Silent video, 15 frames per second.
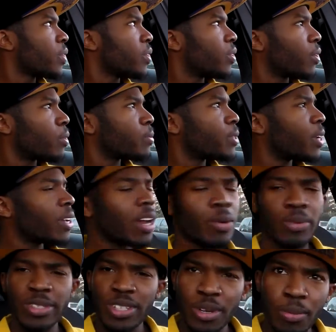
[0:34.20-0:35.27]
You know what I'm saying?
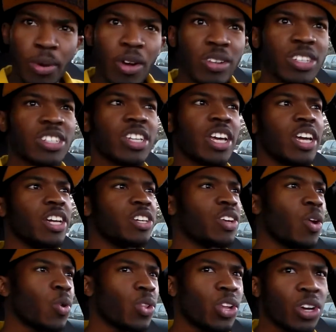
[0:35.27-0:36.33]
I went to the mall today,
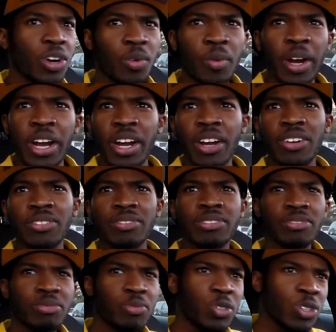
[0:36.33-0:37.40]
you know, looking around,
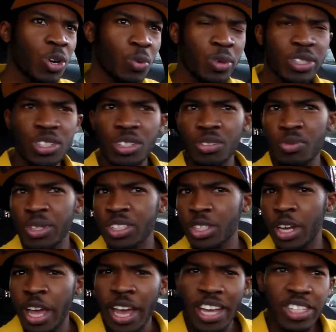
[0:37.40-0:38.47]
you know, went to
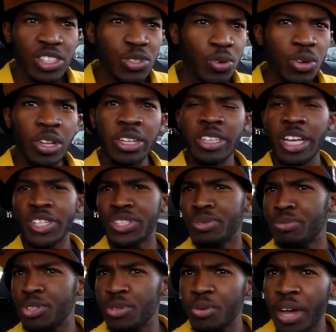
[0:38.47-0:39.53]
the hat store, looked at
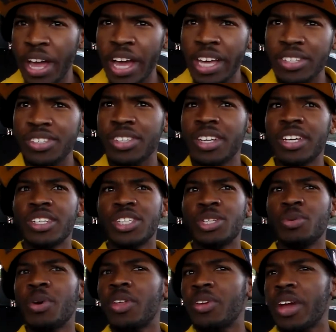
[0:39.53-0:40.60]
some new hats,
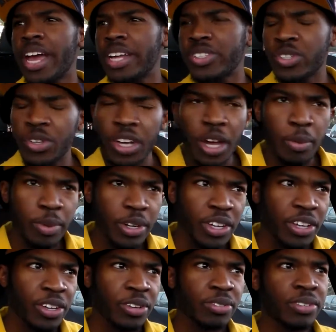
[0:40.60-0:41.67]
see whether hats are coming
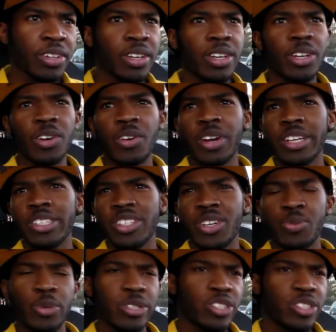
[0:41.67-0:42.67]
in and all that stuff.